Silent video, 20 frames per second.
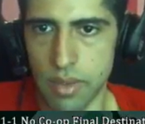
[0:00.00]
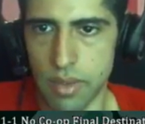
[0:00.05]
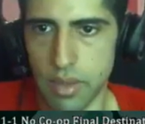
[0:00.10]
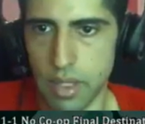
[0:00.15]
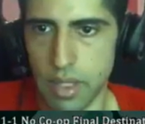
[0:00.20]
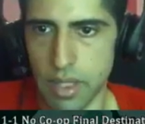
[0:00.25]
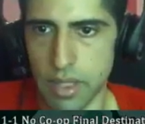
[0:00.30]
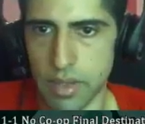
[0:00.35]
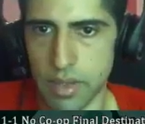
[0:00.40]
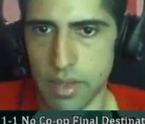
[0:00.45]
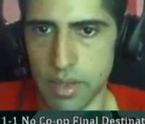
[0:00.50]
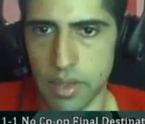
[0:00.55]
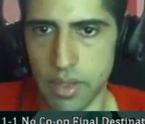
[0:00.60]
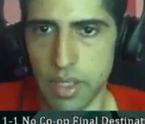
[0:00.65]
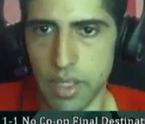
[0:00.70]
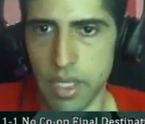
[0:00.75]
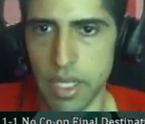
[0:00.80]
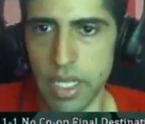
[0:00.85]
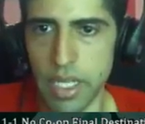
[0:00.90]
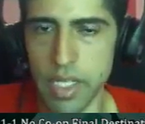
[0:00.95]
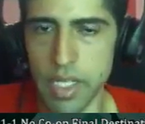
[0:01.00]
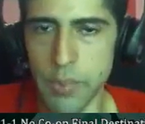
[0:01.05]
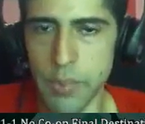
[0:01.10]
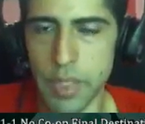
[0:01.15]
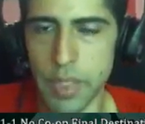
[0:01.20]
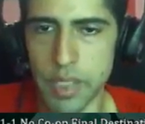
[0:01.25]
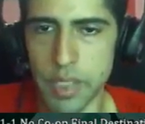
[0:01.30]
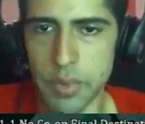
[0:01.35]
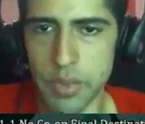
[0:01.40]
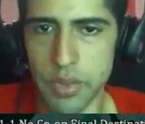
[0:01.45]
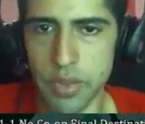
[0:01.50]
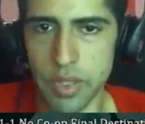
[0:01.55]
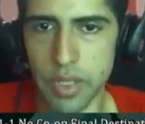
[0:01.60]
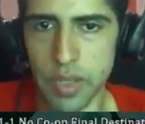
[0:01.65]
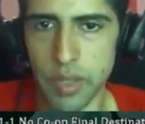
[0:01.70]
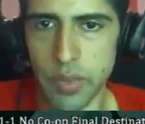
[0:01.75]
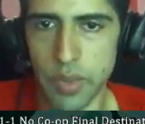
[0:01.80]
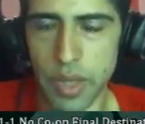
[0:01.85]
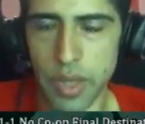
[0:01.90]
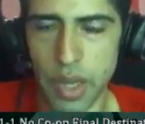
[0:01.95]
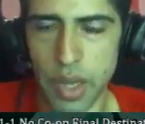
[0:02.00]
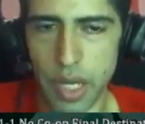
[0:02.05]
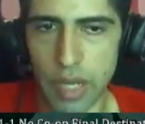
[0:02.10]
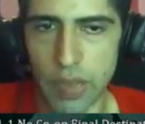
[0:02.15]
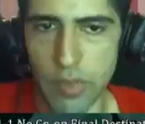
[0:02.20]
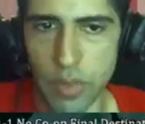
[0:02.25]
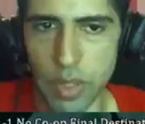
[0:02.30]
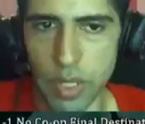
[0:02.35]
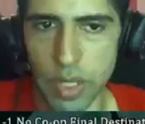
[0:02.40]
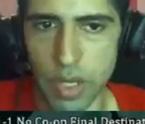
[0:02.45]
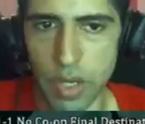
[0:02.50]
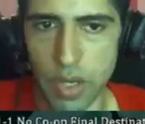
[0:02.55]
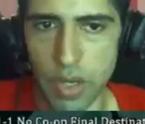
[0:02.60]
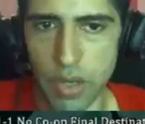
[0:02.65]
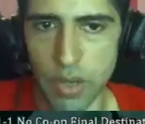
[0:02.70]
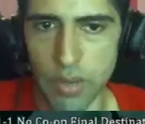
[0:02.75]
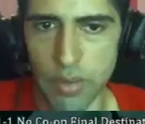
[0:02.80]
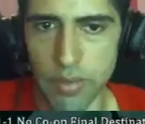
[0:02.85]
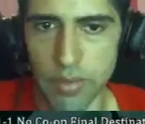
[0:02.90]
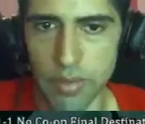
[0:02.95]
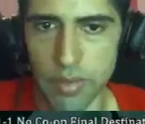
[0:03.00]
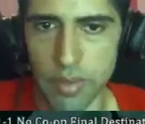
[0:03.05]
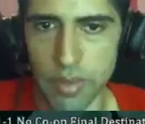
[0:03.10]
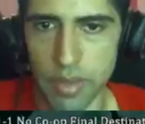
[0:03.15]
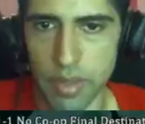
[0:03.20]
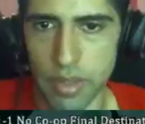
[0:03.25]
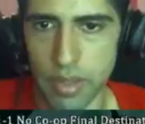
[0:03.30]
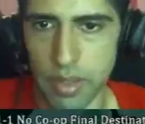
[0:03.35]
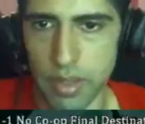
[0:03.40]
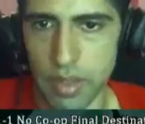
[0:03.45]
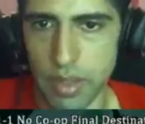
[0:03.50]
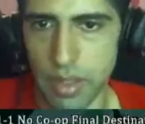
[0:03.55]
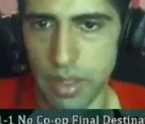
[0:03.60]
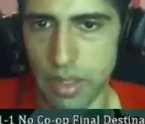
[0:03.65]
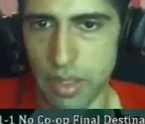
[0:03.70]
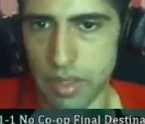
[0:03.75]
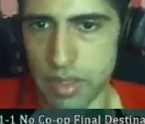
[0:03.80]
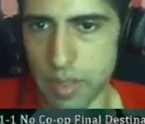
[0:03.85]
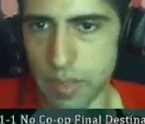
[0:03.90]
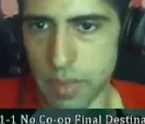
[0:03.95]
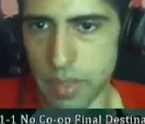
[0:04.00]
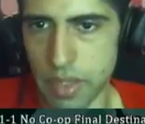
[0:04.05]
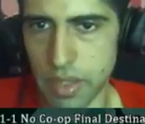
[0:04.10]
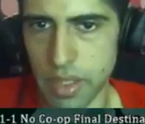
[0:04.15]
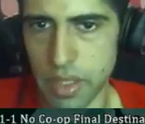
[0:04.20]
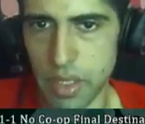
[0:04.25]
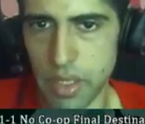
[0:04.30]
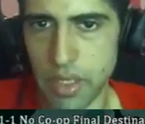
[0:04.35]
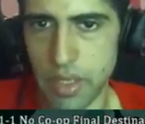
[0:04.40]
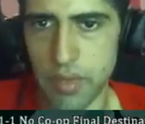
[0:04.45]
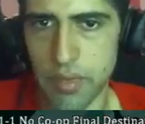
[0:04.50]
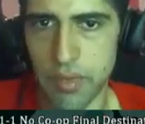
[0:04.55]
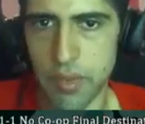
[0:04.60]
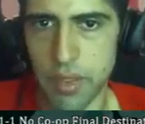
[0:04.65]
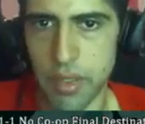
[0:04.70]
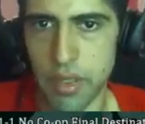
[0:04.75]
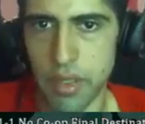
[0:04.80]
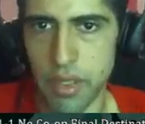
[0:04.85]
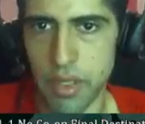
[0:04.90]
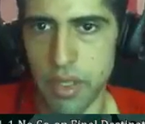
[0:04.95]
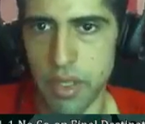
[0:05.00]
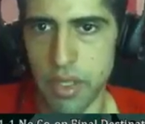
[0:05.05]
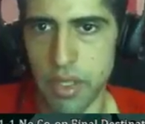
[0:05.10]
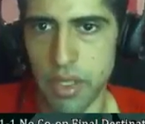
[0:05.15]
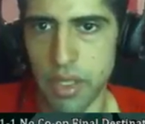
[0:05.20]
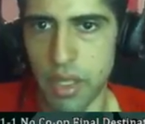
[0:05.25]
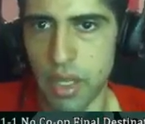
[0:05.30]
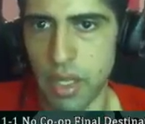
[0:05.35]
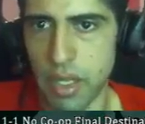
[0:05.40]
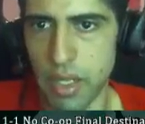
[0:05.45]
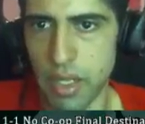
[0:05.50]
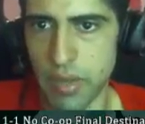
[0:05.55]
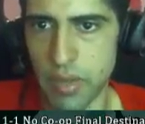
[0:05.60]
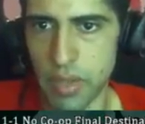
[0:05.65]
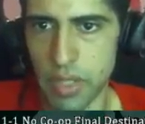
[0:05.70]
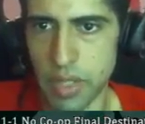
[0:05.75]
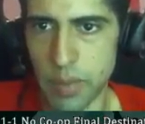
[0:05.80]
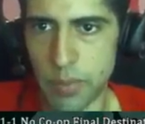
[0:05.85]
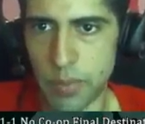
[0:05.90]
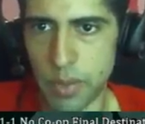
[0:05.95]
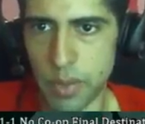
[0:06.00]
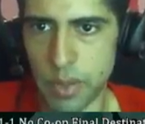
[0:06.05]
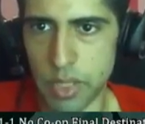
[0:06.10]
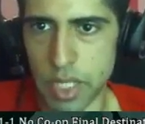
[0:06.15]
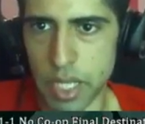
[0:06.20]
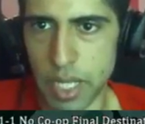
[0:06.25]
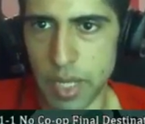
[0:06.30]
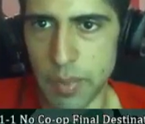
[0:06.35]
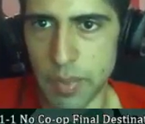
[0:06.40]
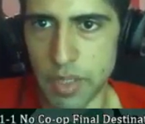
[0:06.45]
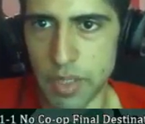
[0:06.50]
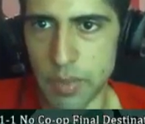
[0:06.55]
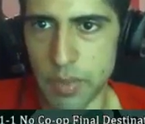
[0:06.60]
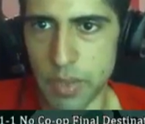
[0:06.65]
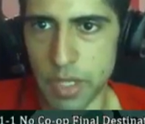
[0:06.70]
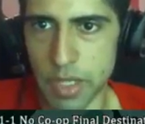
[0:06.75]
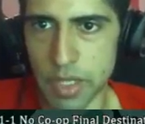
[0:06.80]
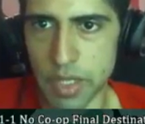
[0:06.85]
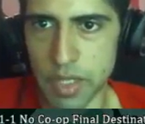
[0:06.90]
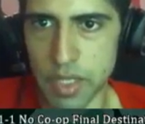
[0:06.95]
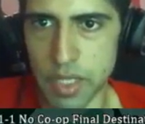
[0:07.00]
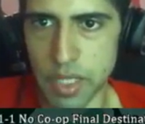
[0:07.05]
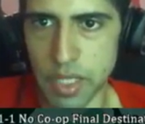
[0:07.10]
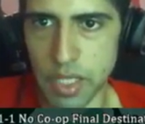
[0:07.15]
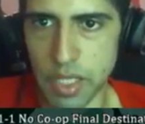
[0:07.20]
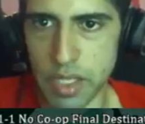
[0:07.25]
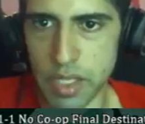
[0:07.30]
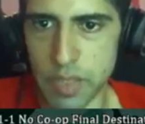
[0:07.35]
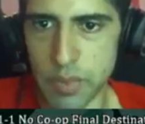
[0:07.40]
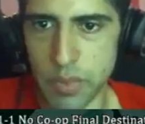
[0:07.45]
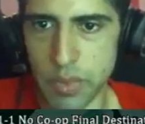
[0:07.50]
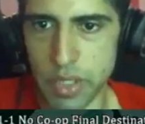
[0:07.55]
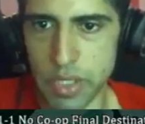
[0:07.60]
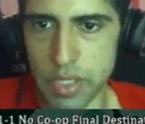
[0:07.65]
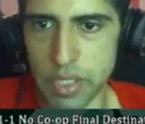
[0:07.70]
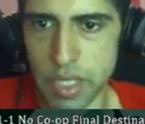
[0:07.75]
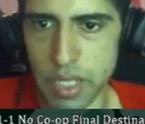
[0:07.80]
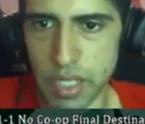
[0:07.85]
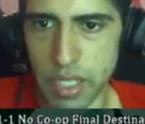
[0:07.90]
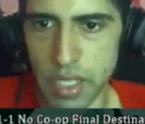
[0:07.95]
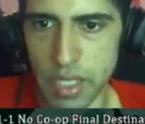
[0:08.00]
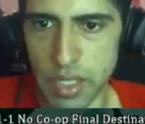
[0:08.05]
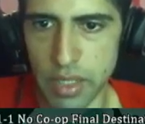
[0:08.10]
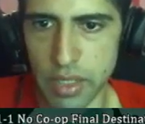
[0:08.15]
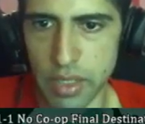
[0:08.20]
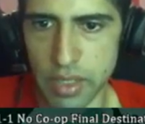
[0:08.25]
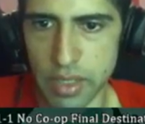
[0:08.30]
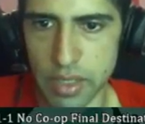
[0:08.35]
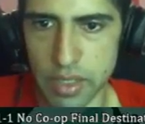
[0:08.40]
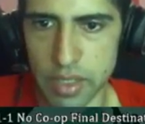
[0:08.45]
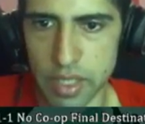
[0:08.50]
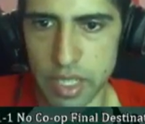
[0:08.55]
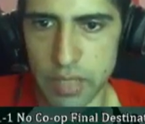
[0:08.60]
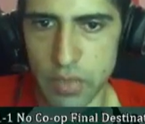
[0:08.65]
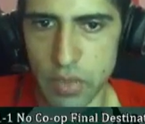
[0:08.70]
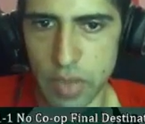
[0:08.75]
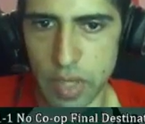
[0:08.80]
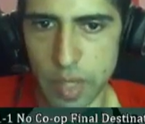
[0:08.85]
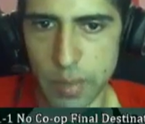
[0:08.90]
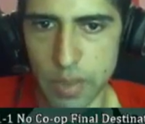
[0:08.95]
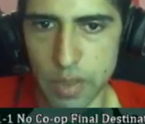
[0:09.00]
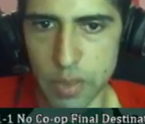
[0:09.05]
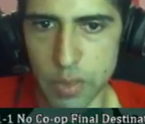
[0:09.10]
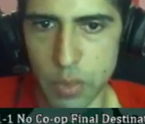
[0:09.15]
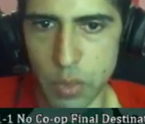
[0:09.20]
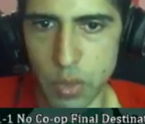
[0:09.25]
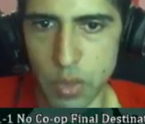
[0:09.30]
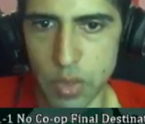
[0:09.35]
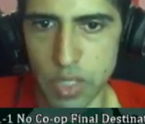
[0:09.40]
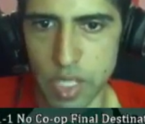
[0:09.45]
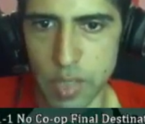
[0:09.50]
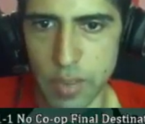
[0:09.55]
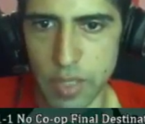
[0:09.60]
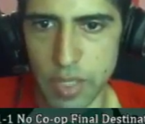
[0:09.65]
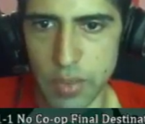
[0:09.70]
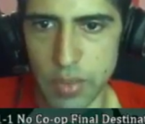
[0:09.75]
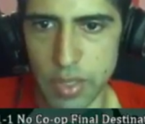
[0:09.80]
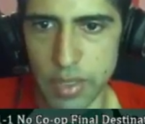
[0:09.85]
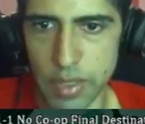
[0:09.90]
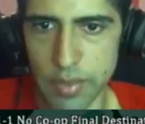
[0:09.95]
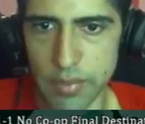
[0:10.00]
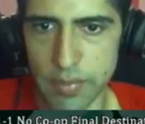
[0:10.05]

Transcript: Nice. It is possible to do that without hovering at all. Something that I've not really put time into practicing. It's pretty tight. Doesn't save you that much more time anyway.